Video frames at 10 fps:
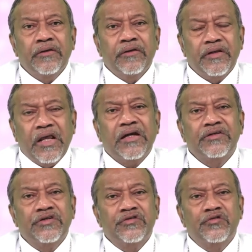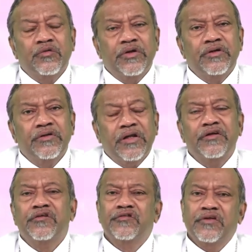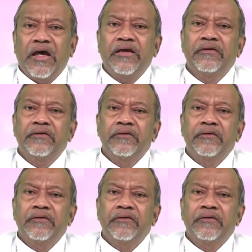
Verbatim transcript: reactions to it, that it's sad,